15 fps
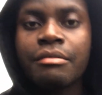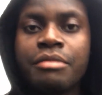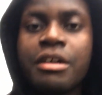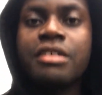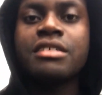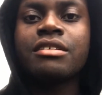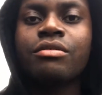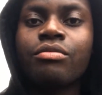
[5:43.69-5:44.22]

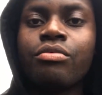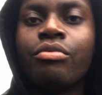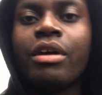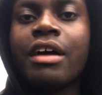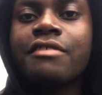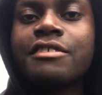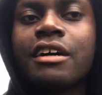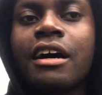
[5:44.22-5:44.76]
because it
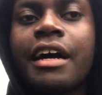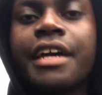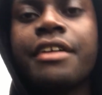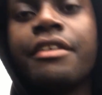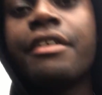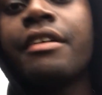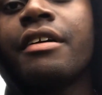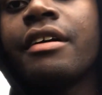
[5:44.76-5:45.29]
revs
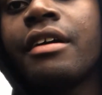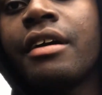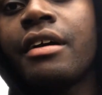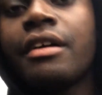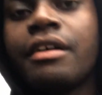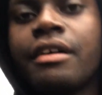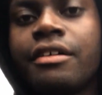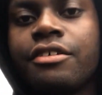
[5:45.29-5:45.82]
higher
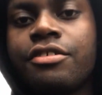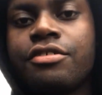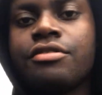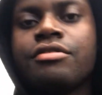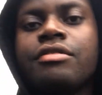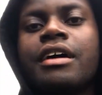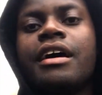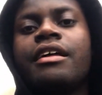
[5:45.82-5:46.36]

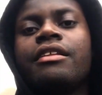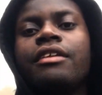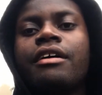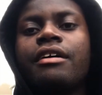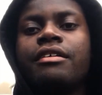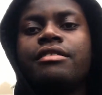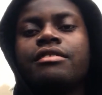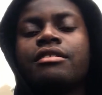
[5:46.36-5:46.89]
too, and
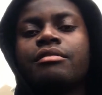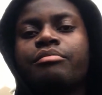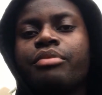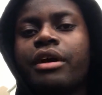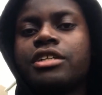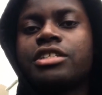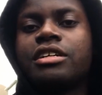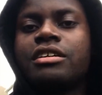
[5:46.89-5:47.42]
the
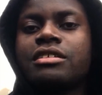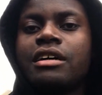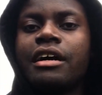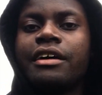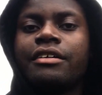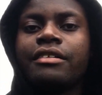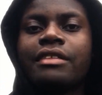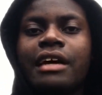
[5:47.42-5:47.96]
compression is
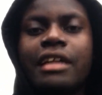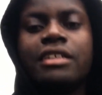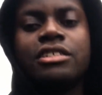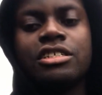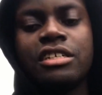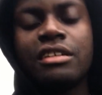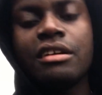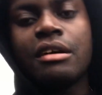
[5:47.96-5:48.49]
higher on that
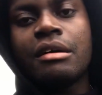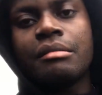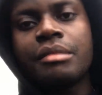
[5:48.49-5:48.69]
engine.